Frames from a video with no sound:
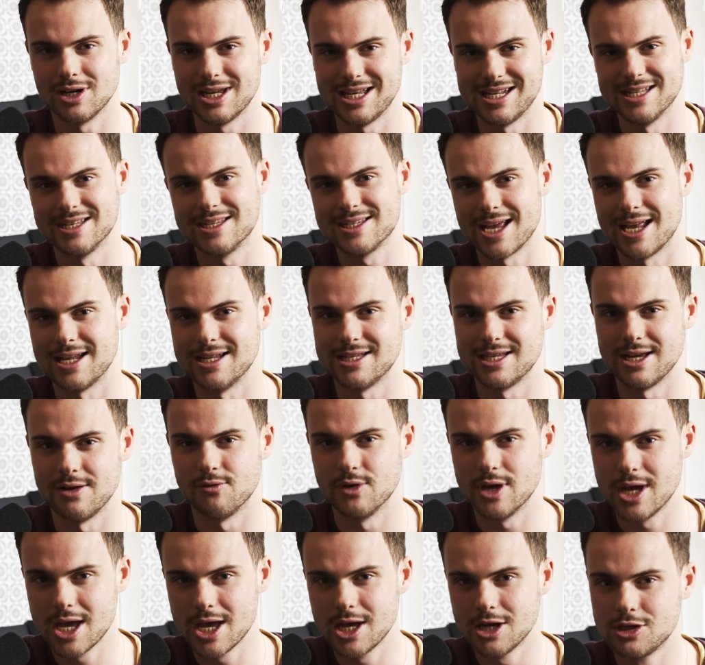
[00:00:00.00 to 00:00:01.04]
incentive
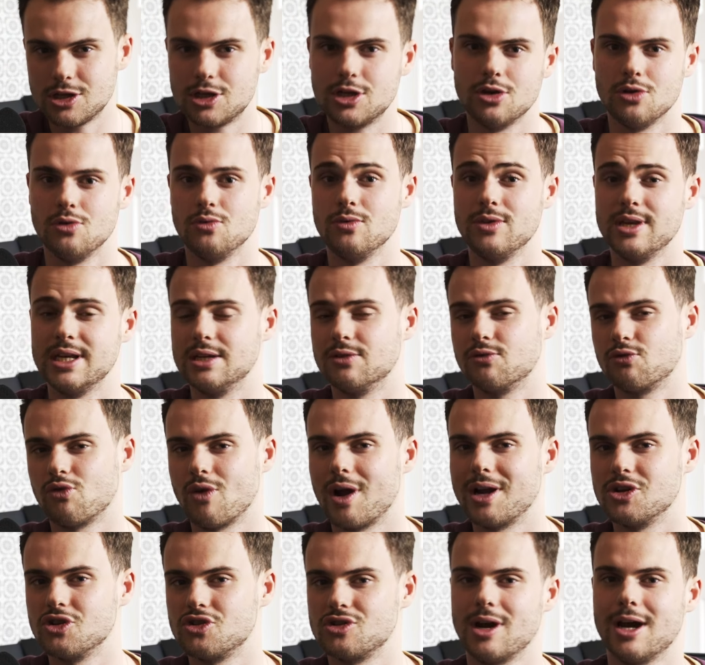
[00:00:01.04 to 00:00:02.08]
to these
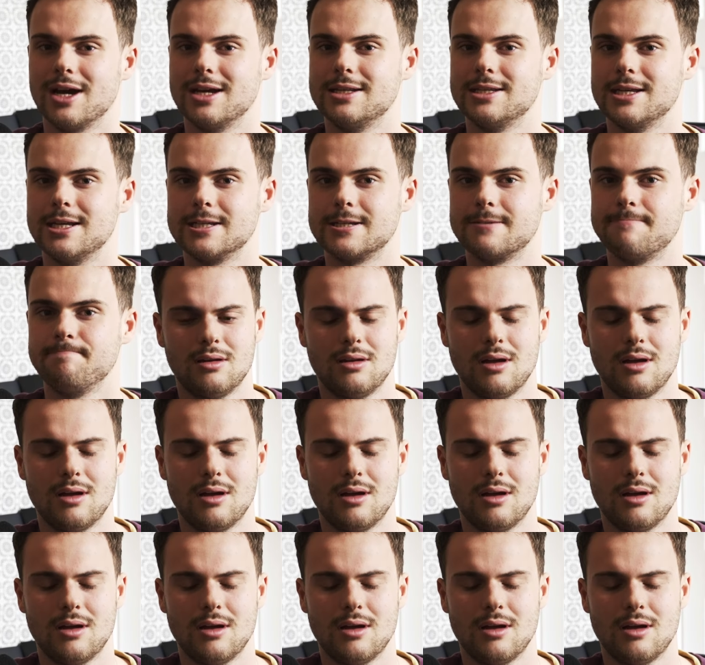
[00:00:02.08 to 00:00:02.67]
franchises.